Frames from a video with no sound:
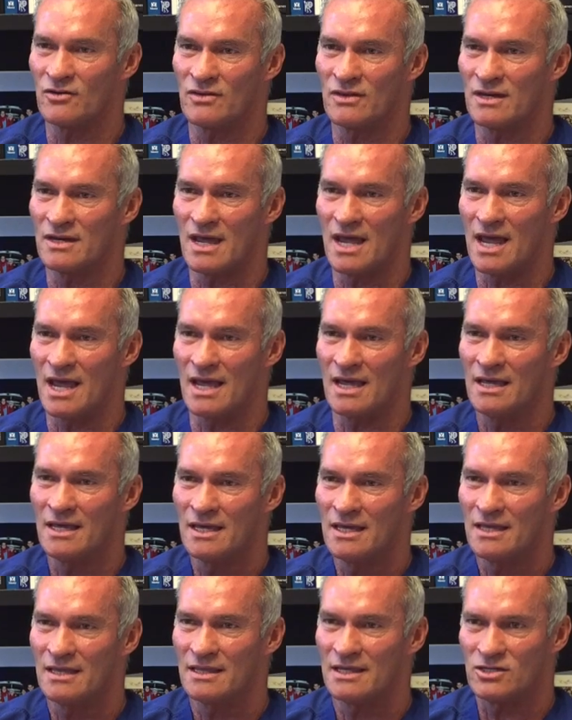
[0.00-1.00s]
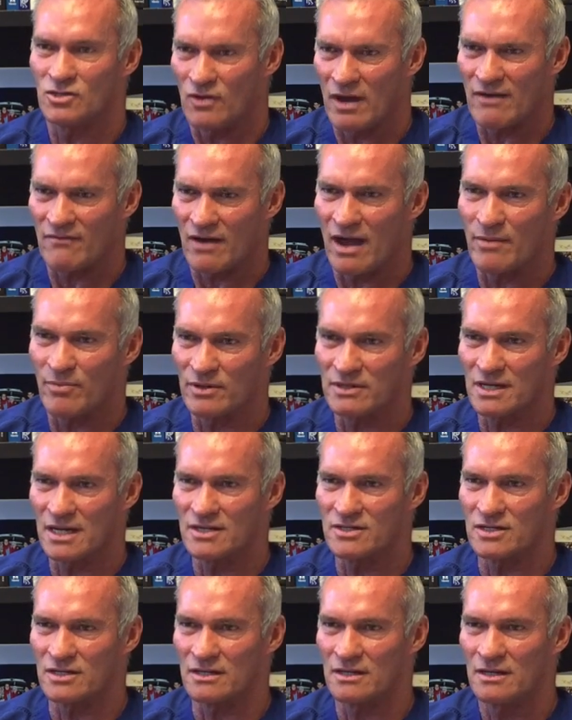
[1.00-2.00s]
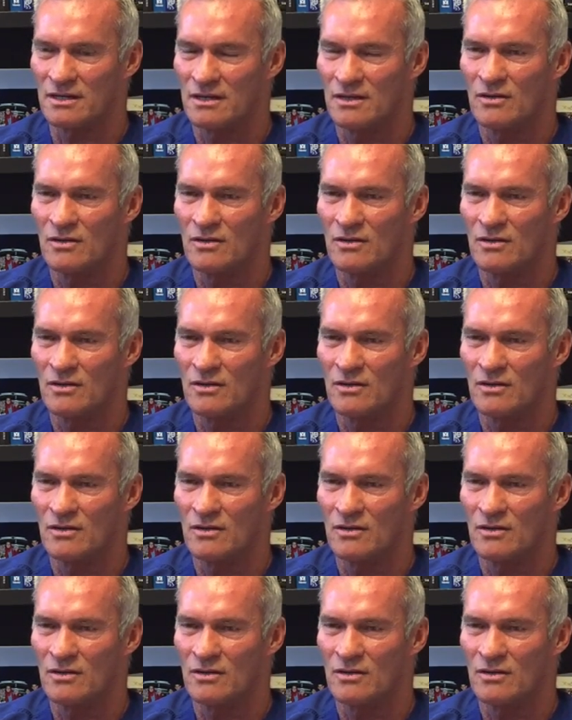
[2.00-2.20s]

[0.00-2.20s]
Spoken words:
during the day, that you have hypertension.